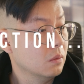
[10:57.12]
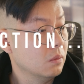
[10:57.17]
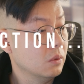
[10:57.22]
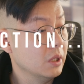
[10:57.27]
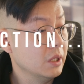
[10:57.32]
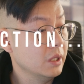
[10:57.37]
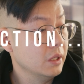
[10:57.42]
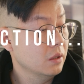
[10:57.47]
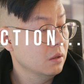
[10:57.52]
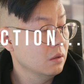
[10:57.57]

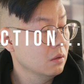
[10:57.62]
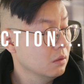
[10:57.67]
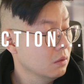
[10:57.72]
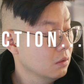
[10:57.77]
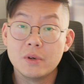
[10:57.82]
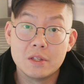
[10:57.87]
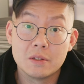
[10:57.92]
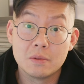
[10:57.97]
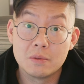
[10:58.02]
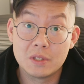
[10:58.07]
Really?
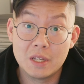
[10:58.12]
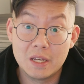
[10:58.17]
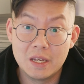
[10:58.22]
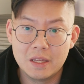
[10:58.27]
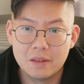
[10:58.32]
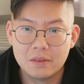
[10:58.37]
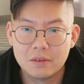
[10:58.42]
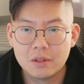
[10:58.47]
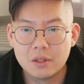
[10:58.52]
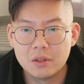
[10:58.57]
Anyways, I was
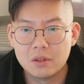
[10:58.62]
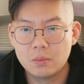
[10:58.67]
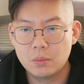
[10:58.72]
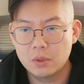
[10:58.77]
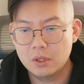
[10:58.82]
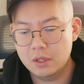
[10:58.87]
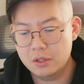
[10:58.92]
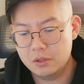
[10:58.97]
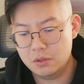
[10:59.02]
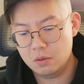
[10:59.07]
saying that the
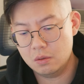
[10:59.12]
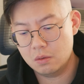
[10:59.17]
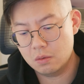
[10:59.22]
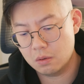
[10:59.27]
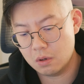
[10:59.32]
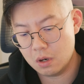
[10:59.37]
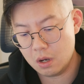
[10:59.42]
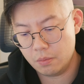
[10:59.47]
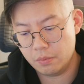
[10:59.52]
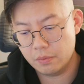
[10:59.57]
ability to
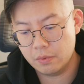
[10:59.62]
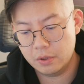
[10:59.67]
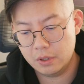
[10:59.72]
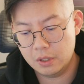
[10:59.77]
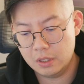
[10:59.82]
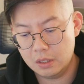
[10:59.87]
crop